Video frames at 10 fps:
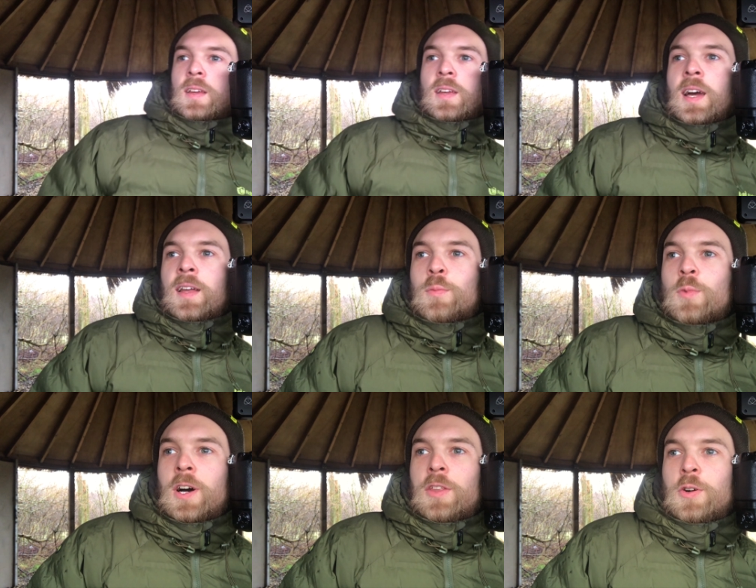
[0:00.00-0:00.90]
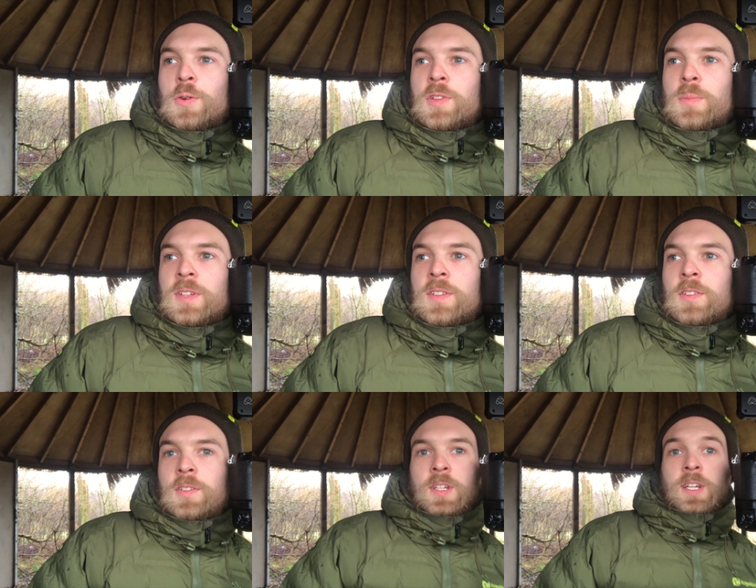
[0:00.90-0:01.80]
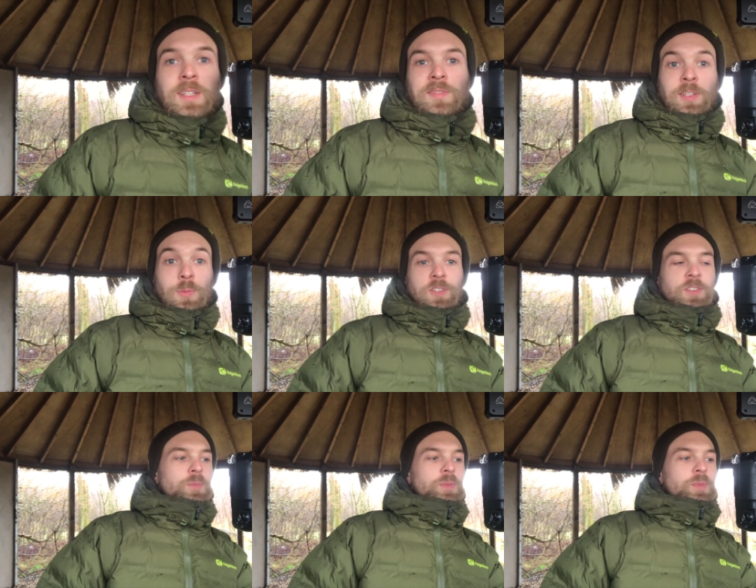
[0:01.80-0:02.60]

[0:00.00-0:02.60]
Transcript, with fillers: Yeah, what I thought was the bittern the other day definitely wasn't the